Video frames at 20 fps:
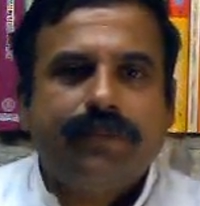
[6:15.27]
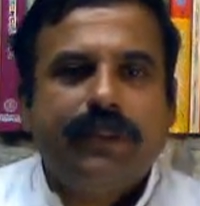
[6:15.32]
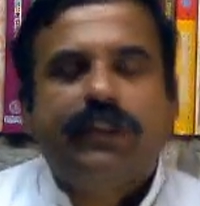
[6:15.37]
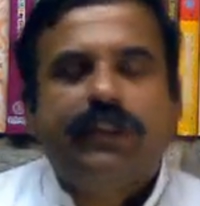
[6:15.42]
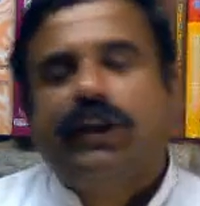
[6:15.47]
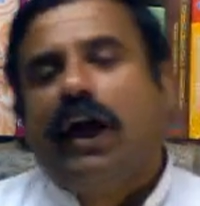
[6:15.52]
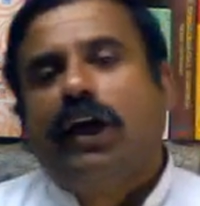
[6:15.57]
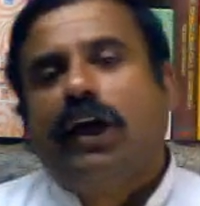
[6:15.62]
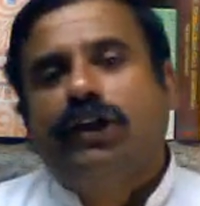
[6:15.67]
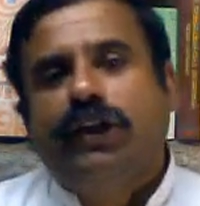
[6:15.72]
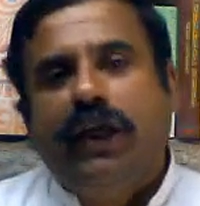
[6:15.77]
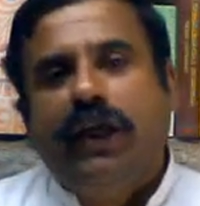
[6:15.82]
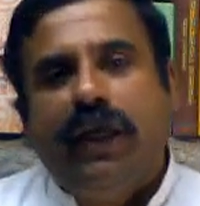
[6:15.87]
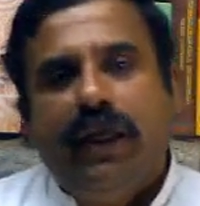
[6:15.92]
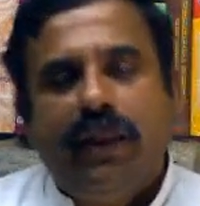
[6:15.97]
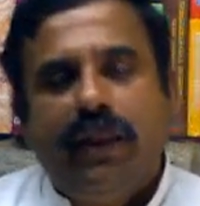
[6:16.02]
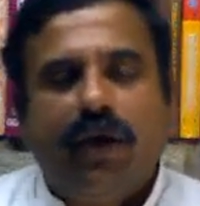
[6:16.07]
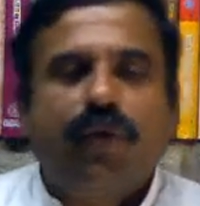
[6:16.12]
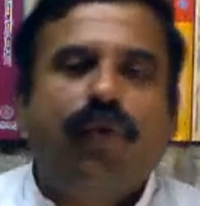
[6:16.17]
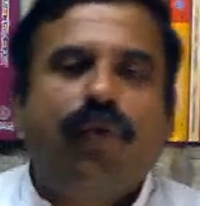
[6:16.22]
The
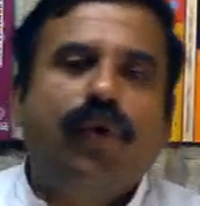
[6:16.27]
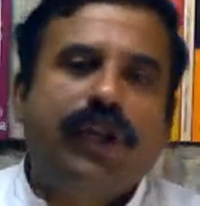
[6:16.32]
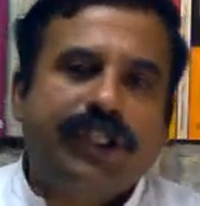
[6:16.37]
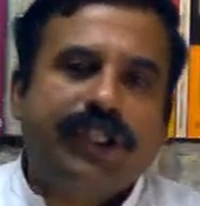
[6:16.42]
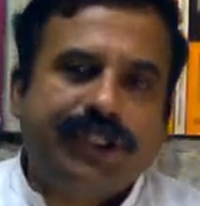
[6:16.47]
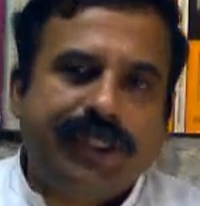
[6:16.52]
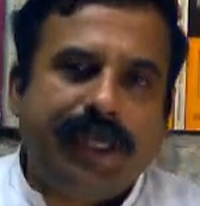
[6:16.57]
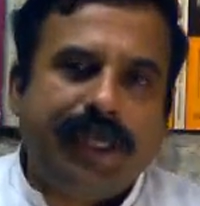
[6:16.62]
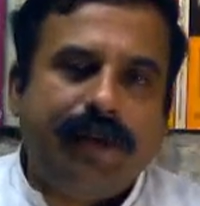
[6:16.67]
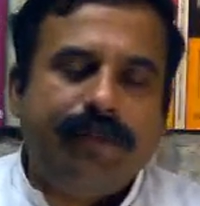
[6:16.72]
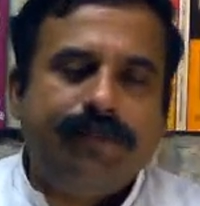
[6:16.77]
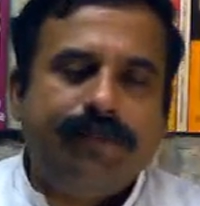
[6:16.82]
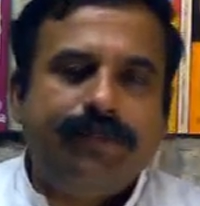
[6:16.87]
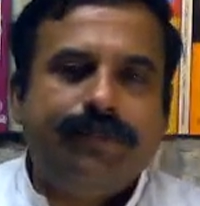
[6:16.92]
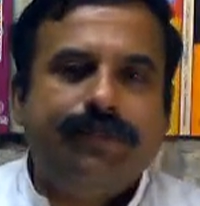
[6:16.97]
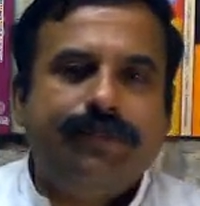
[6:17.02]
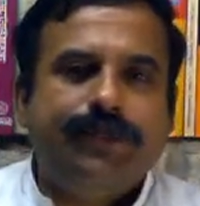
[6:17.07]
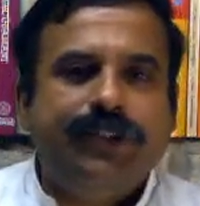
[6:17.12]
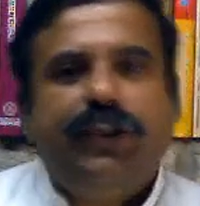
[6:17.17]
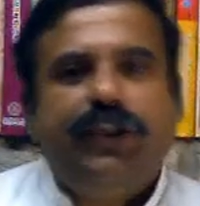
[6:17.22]
sakshi, the kutastha,
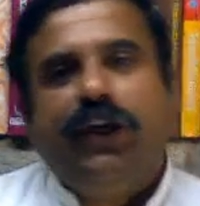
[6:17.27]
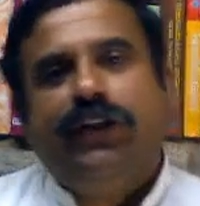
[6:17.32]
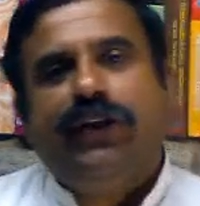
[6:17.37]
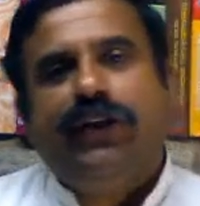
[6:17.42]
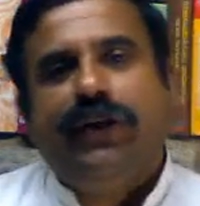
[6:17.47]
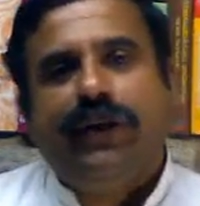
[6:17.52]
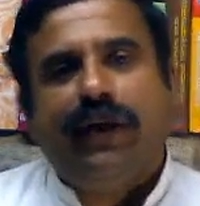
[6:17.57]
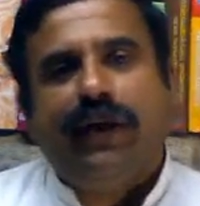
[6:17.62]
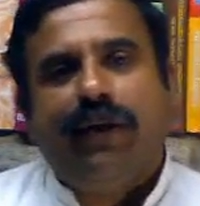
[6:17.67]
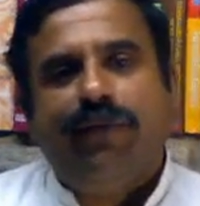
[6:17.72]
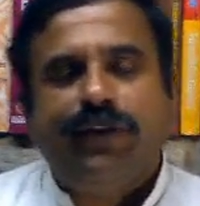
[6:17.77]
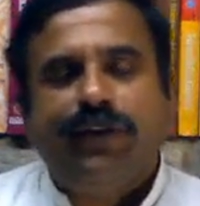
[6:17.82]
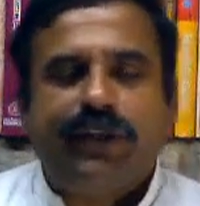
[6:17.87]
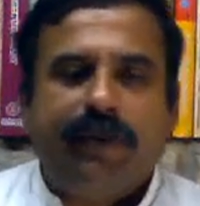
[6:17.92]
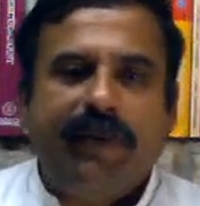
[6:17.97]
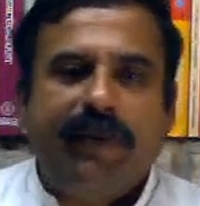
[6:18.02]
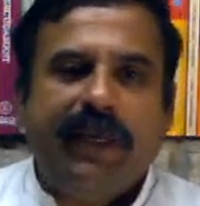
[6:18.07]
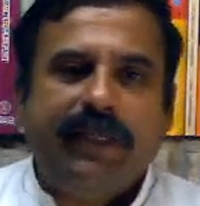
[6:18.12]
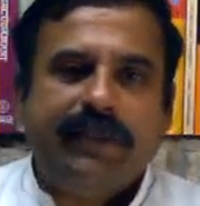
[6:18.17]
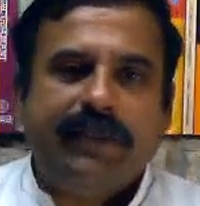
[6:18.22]
chaitanya which
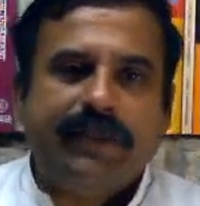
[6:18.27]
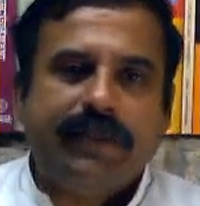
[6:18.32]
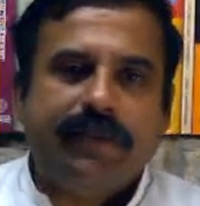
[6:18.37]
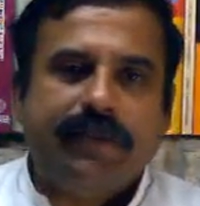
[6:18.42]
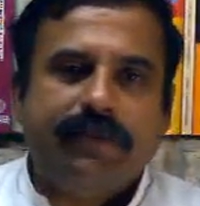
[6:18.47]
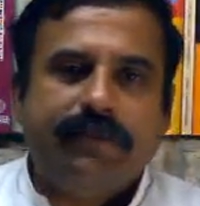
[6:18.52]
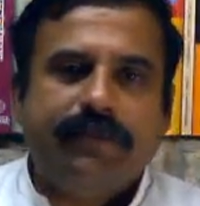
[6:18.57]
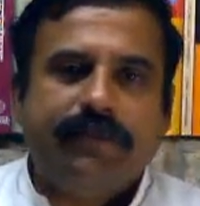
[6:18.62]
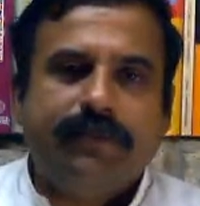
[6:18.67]
remains.